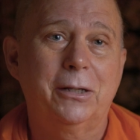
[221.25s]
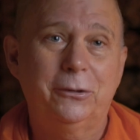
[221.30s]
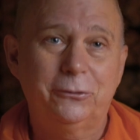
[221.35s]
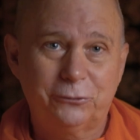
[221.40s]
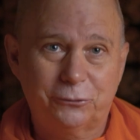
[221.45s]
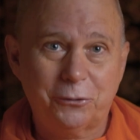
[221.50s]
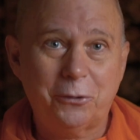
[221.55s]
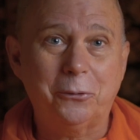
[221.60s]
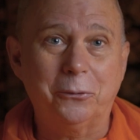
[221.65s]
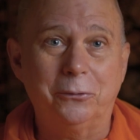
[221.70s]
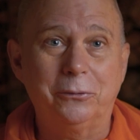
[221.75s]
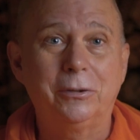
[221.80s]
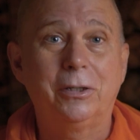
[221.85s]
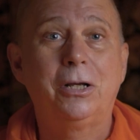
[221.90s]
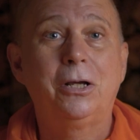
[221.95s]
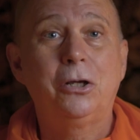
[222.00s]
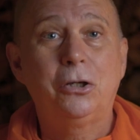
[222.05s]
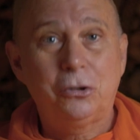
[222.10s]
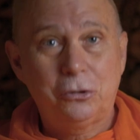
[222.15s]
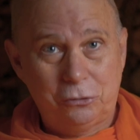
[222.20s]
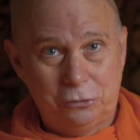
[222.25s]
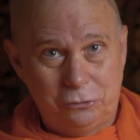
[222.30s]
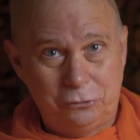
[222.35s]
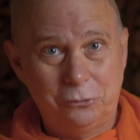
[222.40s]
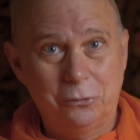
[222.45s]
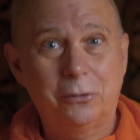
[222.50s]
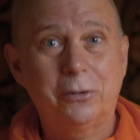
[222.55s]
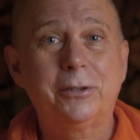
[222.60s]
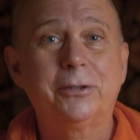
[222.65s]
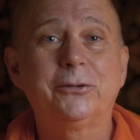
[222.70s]
So,
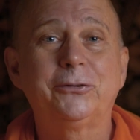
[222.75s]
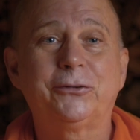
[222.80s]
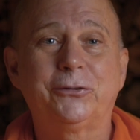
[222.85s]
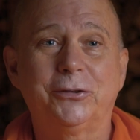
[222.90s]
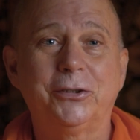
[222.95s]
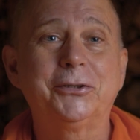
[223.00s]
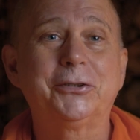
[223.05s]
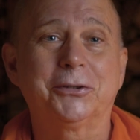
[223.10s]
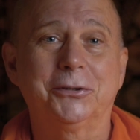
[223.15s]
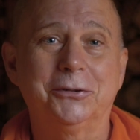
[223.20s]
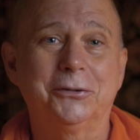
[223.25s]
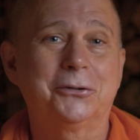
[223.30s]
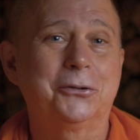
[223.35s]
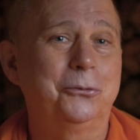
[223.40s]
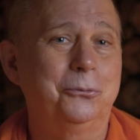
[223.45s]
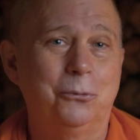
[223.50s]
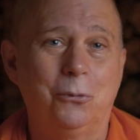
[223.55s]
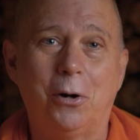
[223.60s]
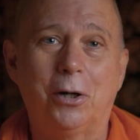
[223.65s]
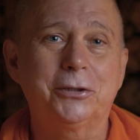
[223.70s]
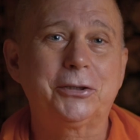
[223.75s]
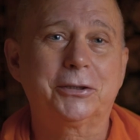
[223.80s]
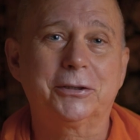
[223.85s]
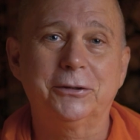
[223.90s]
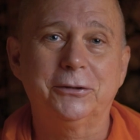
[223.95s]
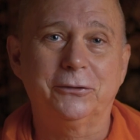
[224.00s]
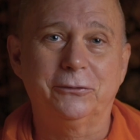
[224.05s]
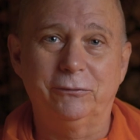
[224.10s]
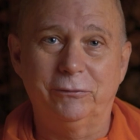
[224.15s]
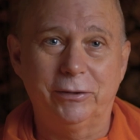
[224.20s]
your decision to watch
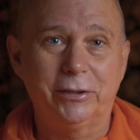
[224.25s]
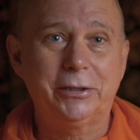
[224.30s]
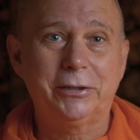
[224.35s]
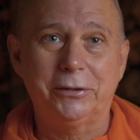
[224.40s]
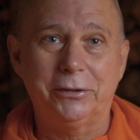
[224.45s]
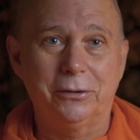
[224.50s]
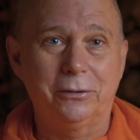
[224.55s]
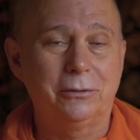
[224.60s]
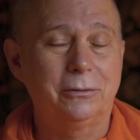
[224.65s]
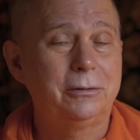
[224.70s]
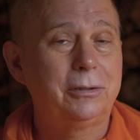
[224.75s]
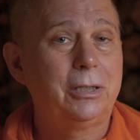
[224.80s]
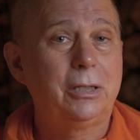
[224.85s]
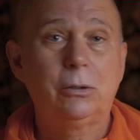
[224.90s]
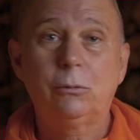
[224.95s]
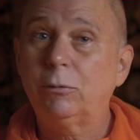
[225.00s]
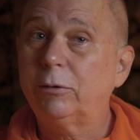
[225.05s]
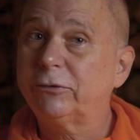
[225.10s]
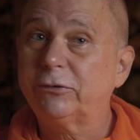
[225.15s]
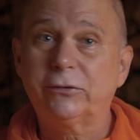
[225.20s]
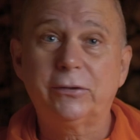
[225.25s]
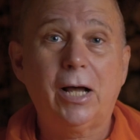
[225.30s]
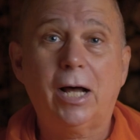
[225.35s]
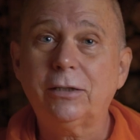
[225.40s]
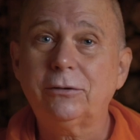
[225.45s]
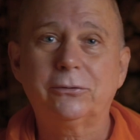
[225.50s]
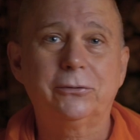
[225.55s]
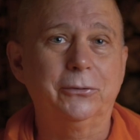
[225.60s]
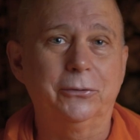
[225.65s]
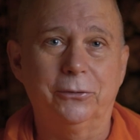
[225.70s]
this video was
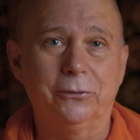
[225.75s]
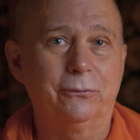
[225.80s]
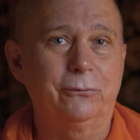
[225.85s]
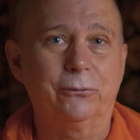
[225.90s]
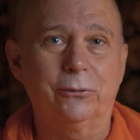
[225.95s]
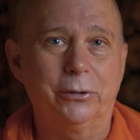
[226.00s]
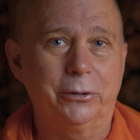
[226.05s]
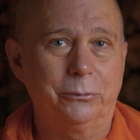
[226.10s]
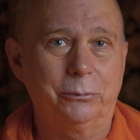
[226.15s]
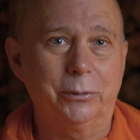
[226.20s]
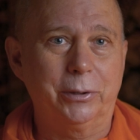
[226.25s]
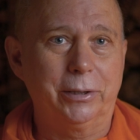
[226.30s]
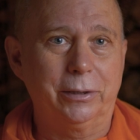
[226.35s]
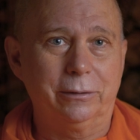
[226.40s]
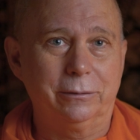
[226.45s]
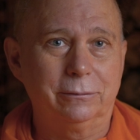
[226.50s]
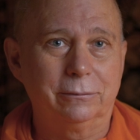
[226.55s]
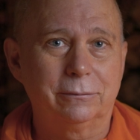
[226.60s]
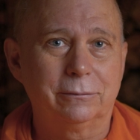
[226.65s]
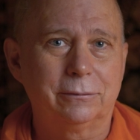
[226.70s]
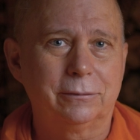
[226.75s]
not due to free will.